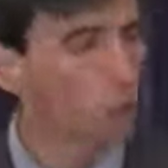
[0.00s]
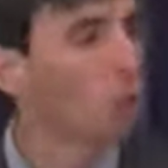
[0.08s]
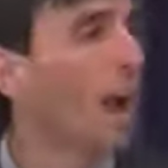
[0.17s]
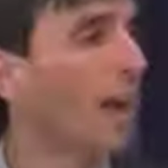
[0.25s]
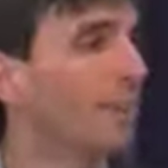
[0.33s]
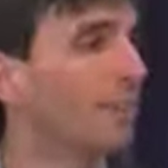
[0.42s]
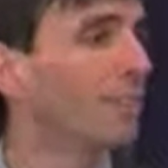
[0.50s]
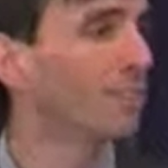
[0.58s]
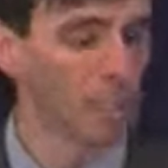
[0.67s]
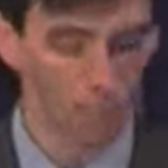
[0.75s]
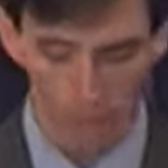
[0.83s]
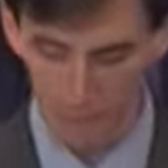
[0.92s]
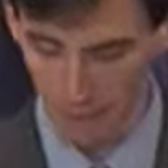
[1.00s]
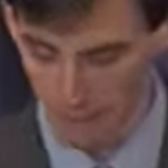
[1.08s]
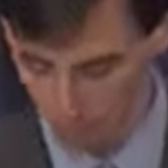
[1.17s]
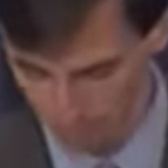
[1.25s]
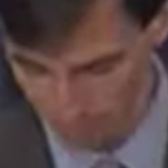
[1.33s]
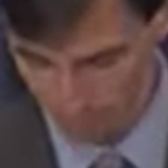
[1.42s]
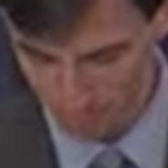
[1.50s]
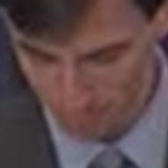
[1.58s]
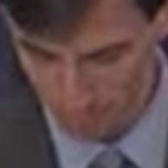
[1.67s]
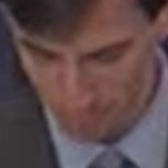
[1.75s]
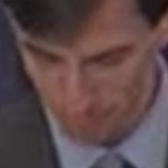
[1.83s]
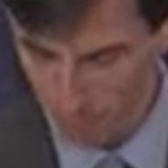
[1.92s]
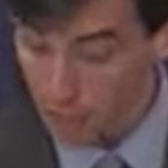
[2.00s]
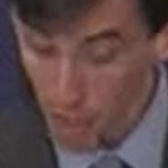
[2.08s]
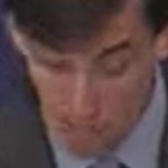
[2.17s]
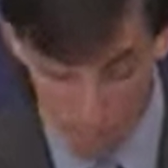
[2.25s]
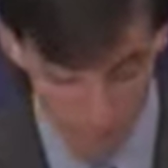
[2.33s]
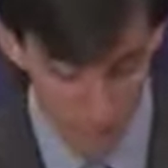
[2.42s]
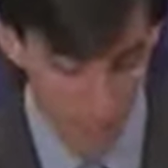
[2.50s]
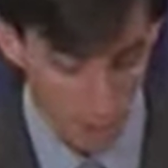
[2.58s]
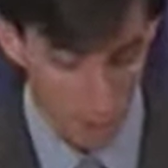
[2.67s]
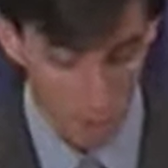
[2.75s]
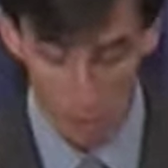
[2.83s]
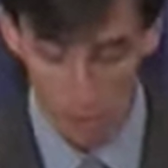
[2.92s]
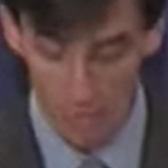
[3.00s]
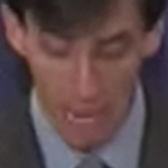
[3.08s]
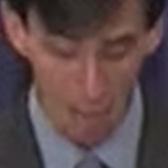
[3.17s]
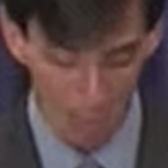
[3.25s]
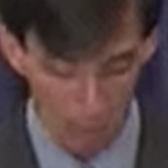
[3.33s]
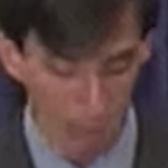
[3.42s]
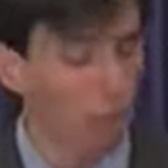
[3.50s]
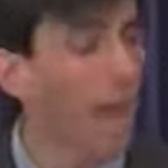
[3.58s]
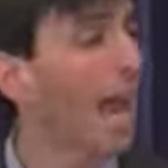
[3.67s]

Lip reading: attractive and appealing, flood mitigation for neighborhoods,